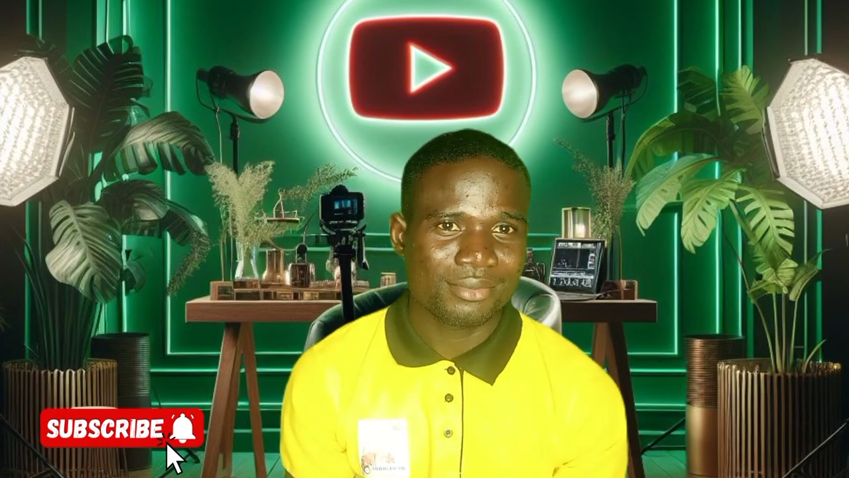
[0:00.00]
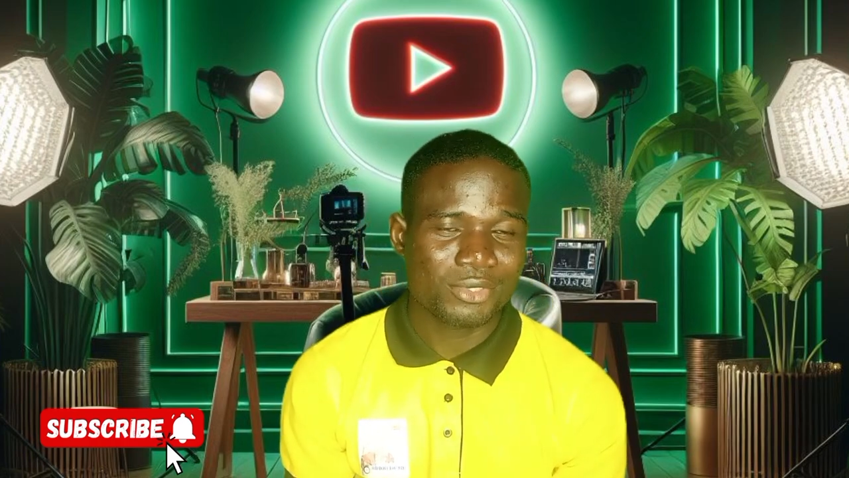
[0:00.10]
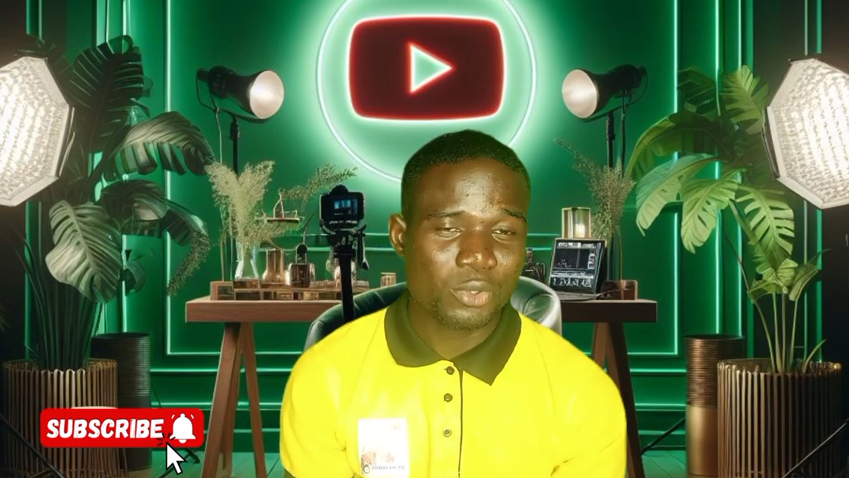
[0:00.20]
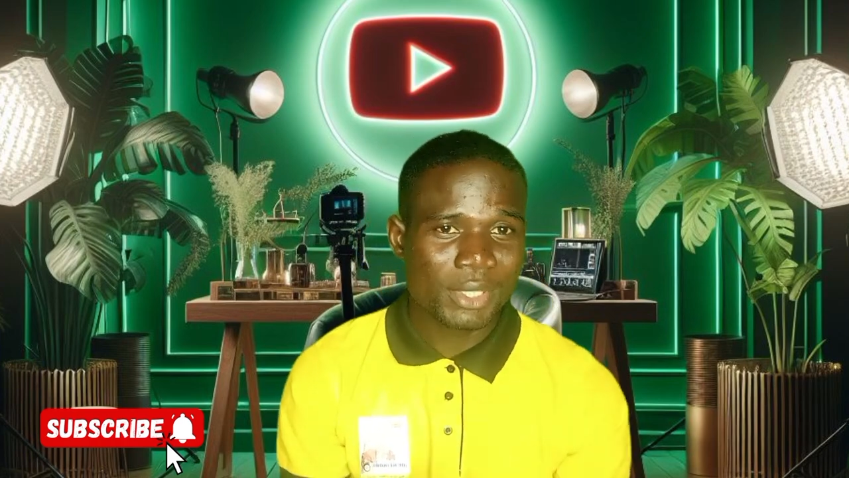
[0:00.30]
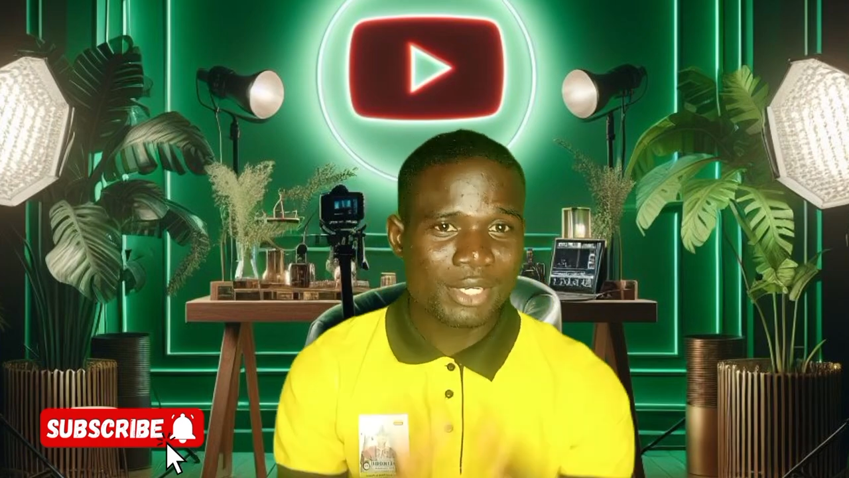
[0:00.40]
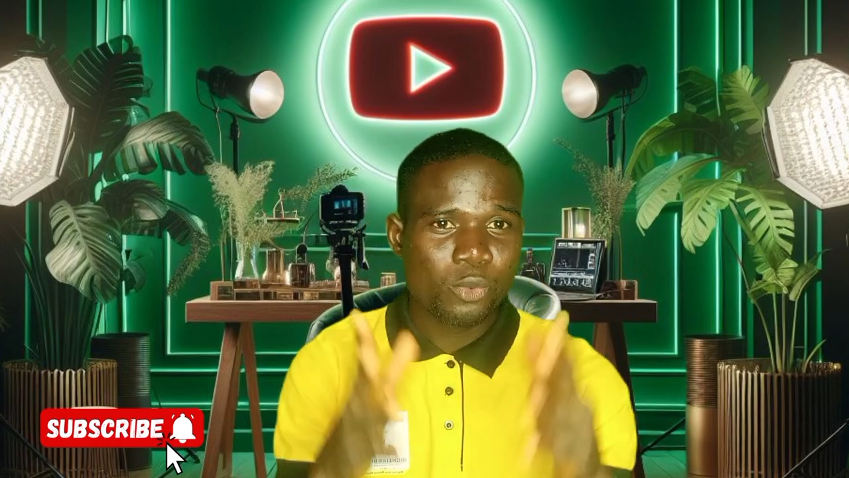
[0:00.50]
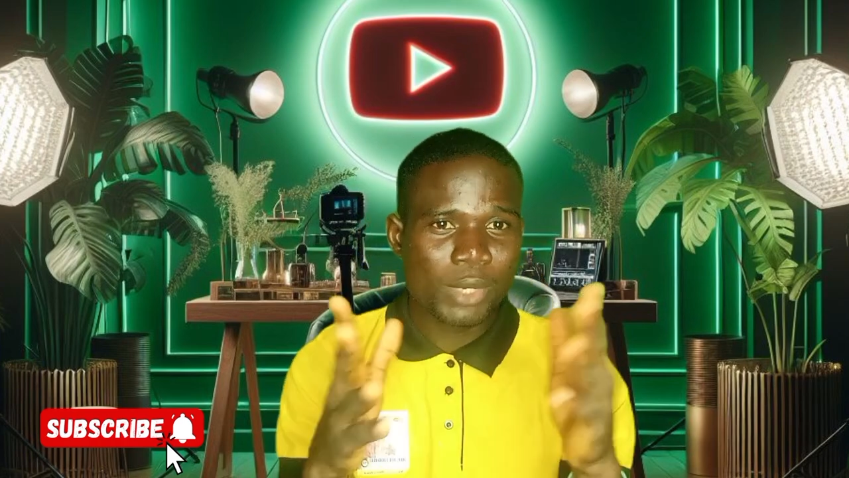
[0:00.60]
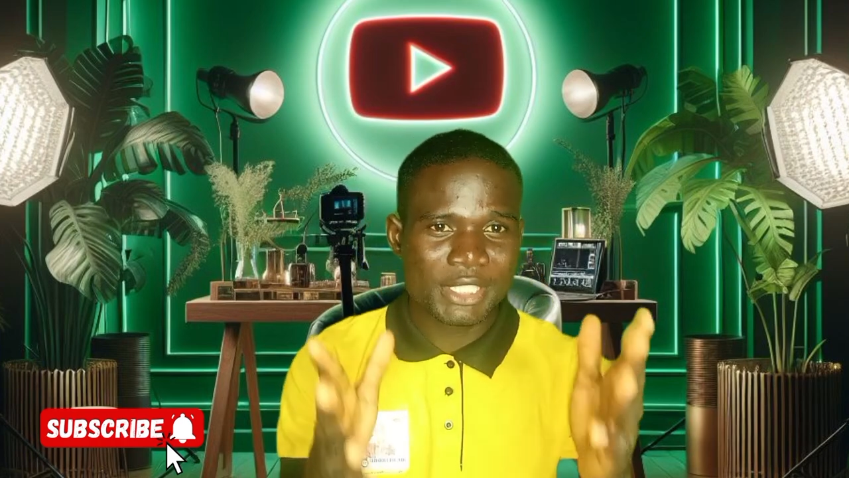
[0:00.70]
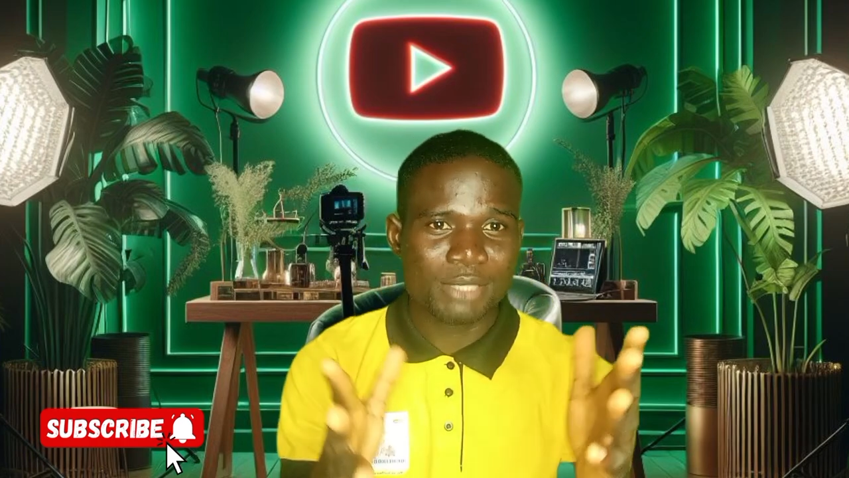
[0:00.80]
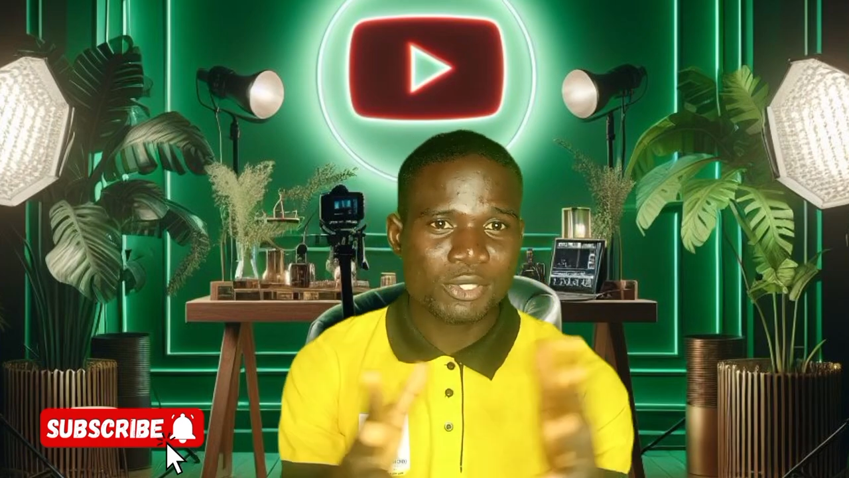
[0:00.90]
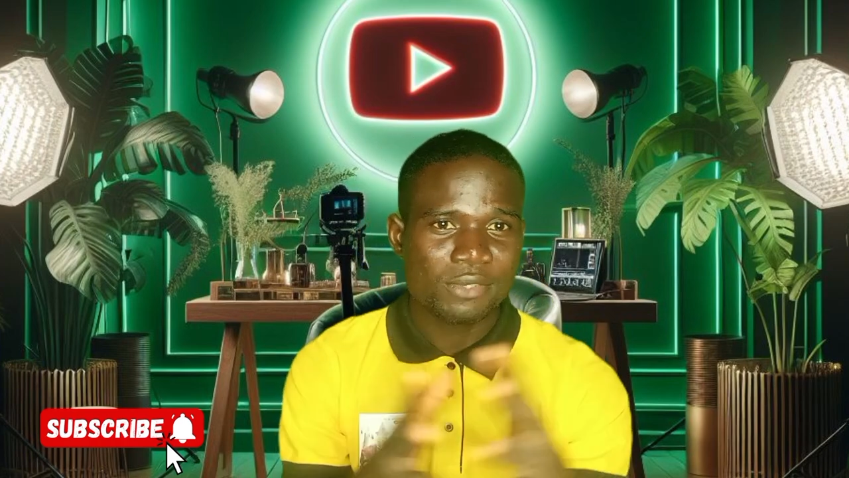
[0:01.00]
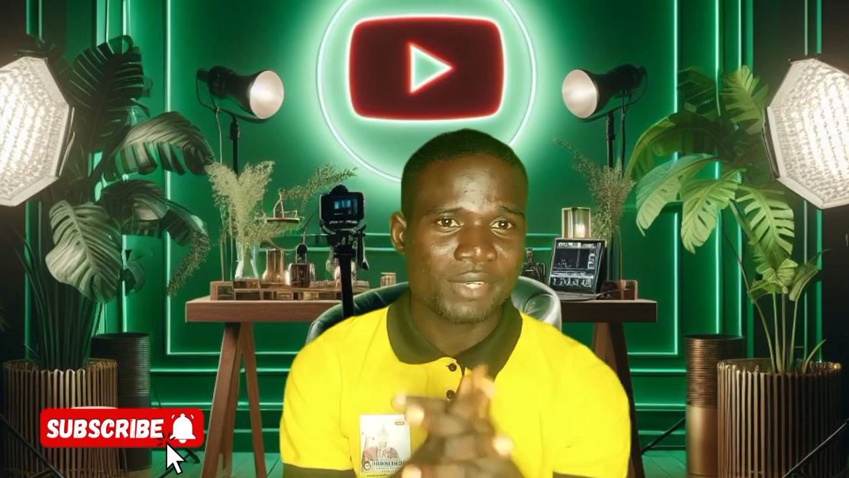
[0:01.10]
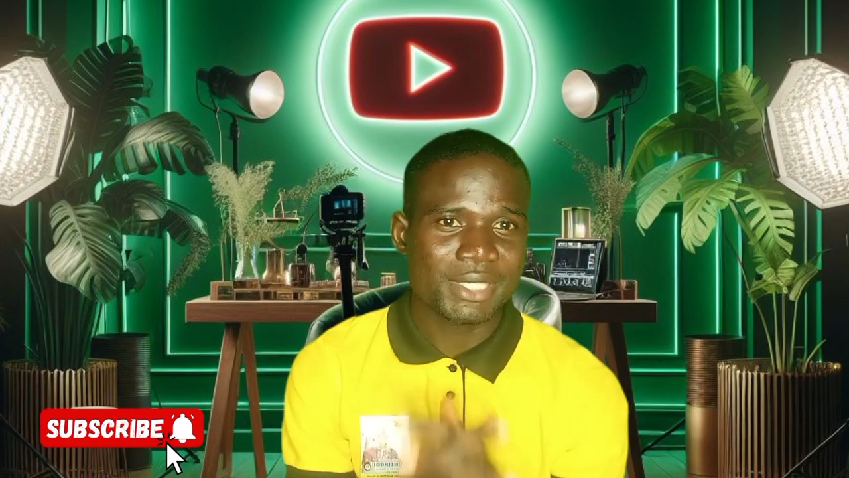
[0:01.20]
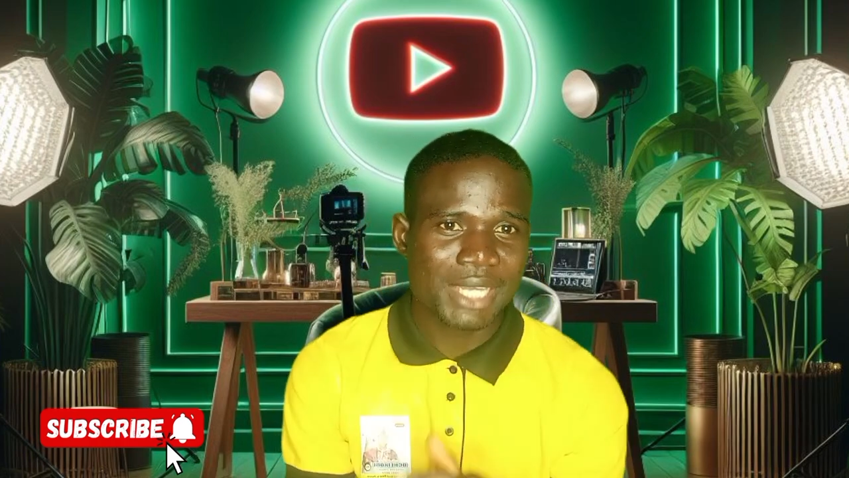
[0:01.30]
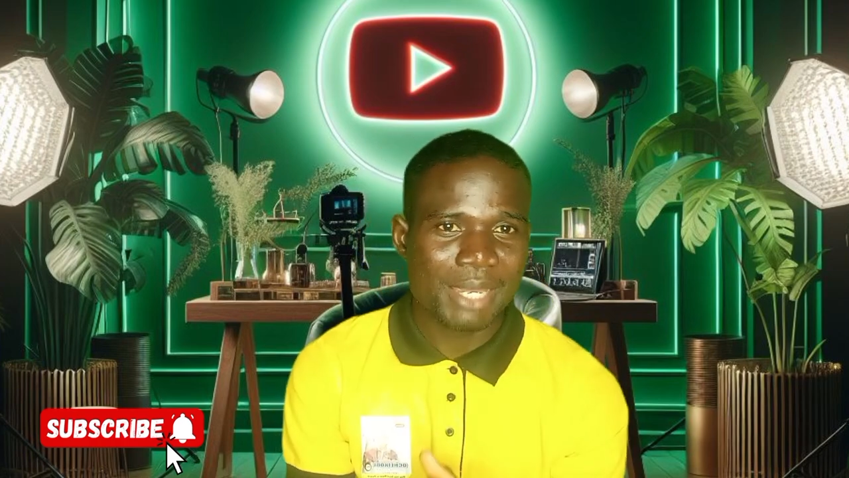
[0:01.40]
So, without wasting much
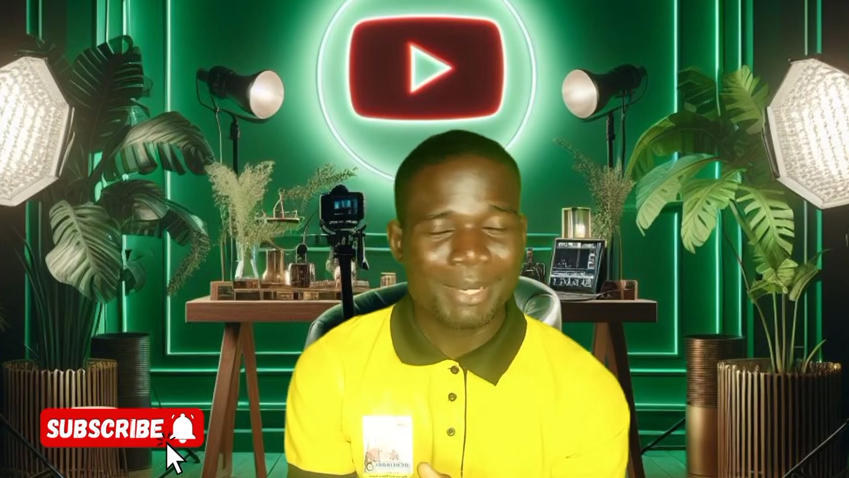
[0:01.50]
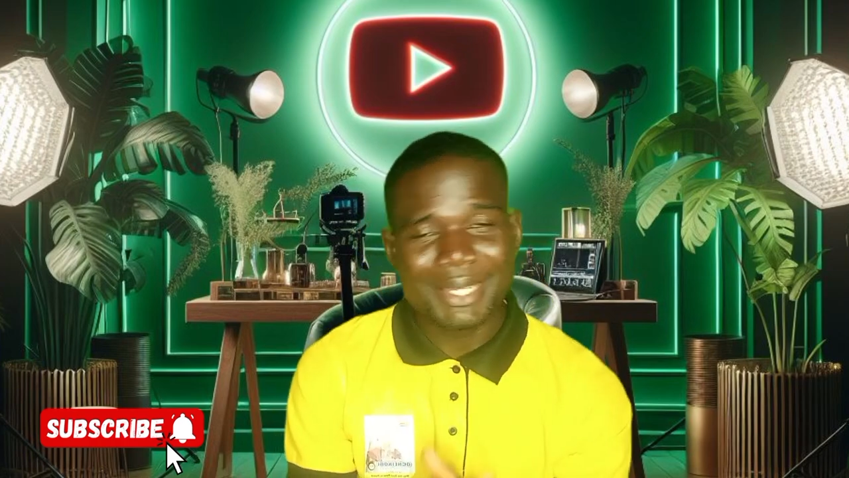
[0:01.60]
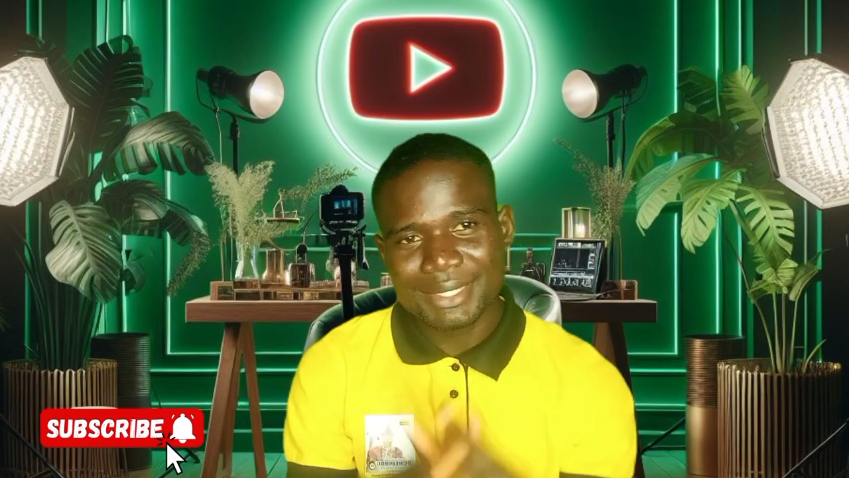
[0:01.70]
of our time,